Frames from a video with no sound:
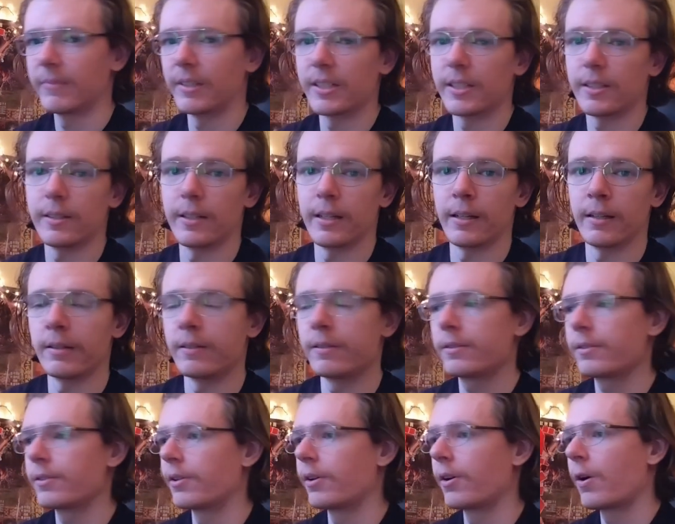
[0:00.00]
it just
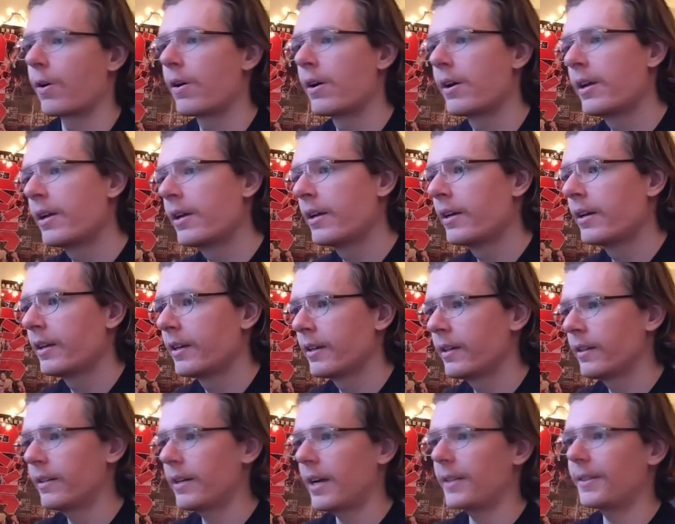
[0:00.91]
didn't. So
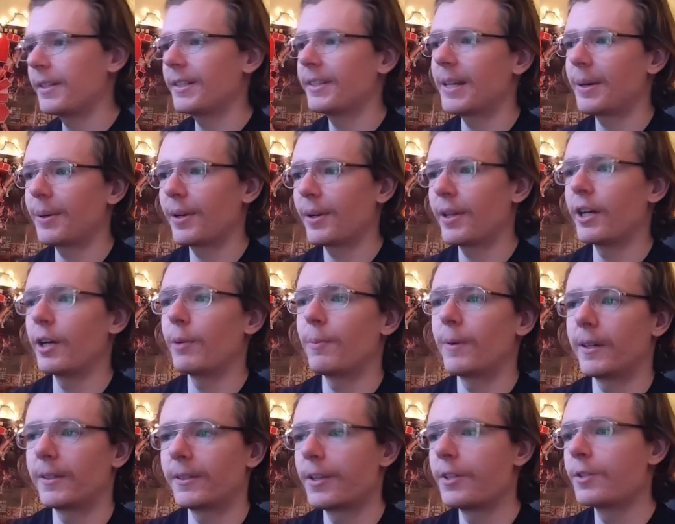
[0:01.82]
I think that would
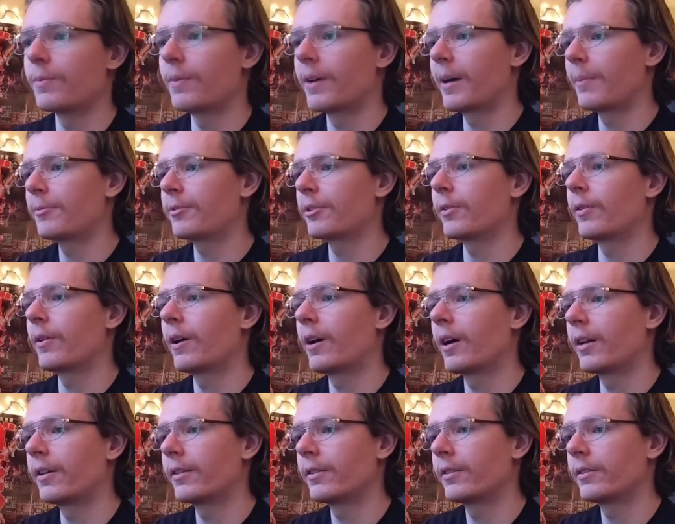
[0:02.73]
help out these maps a
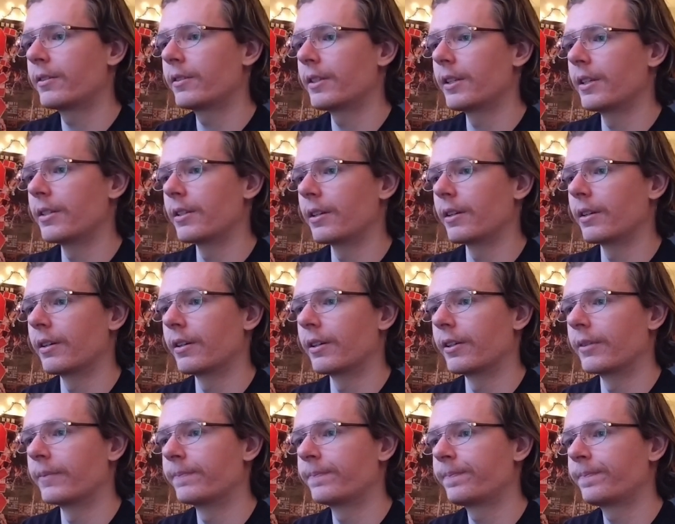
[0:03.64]
lot,
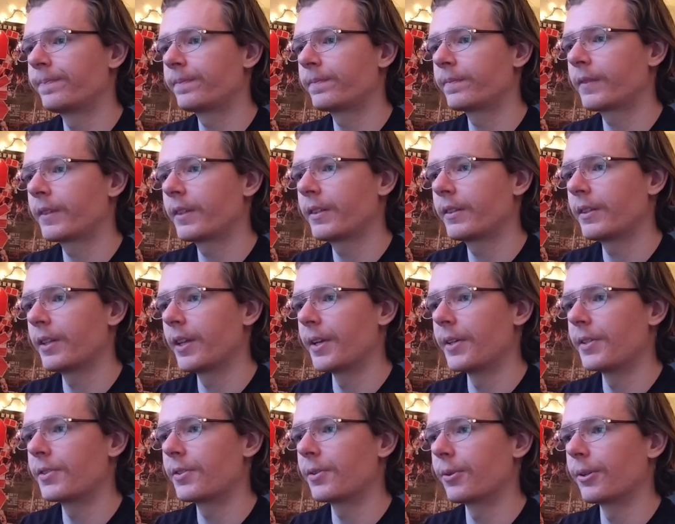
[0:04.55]

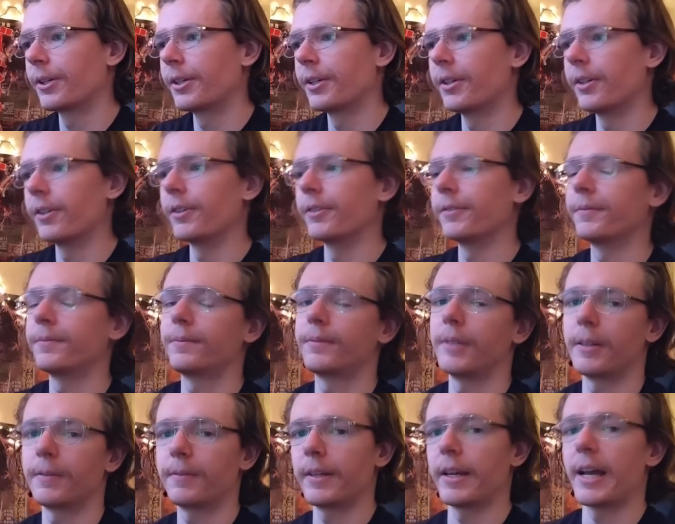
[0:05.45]
these 3 here,
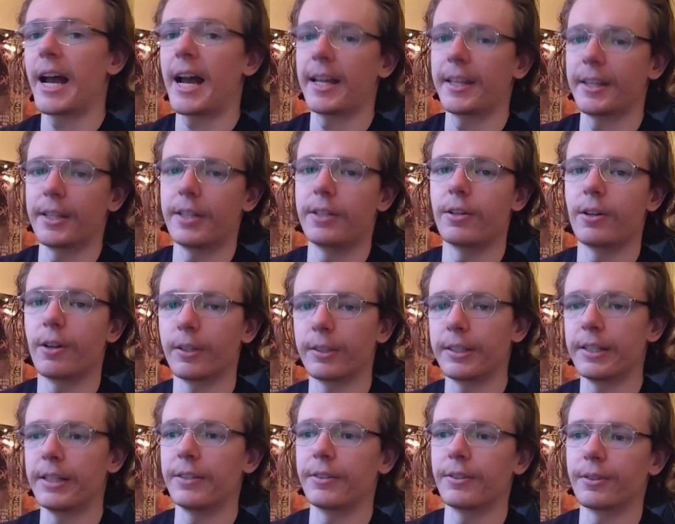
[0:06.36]
if they had the
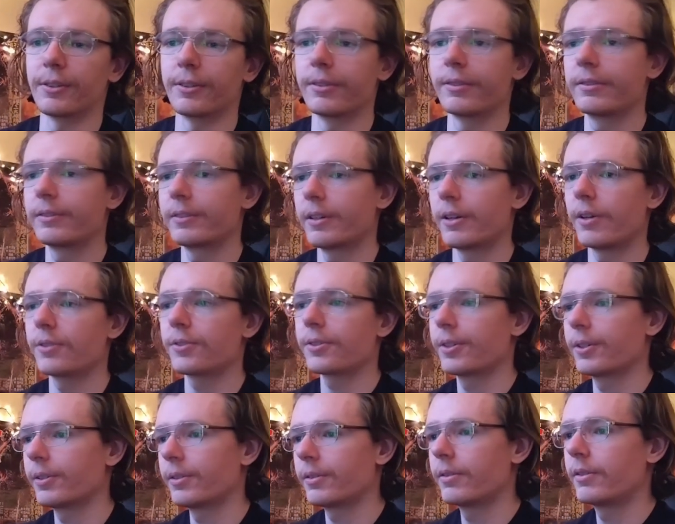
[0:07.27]
Dark Ether
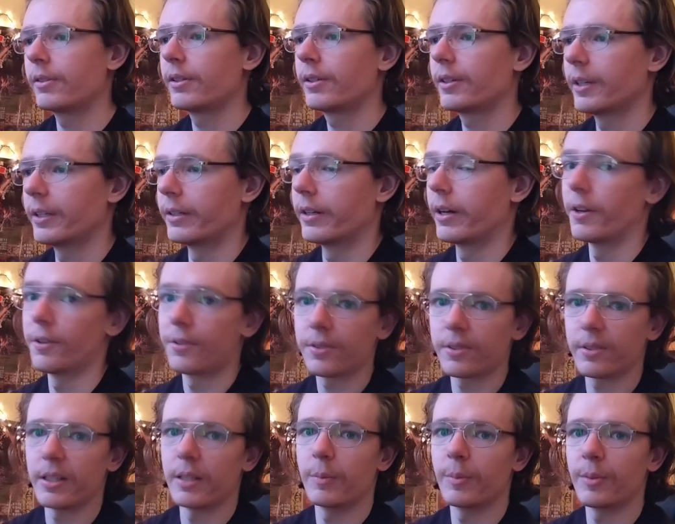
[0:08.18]
also and not
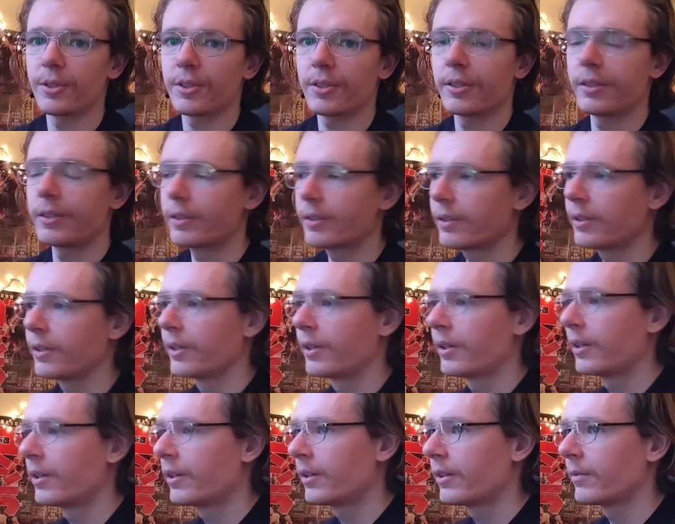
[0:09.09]
just D Machine.
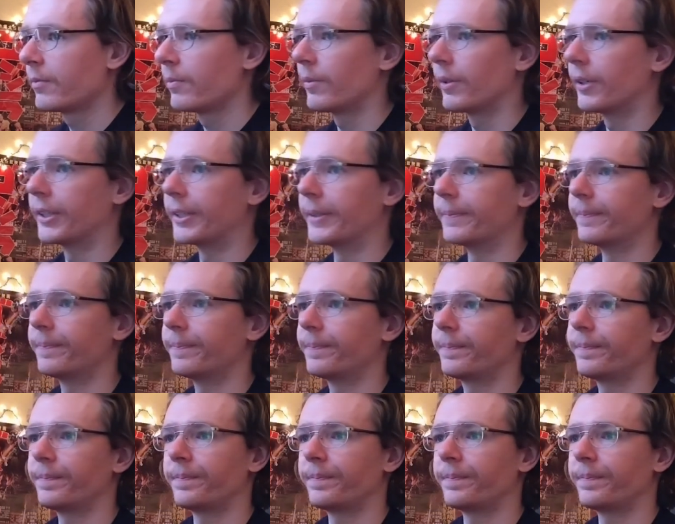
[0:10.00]
But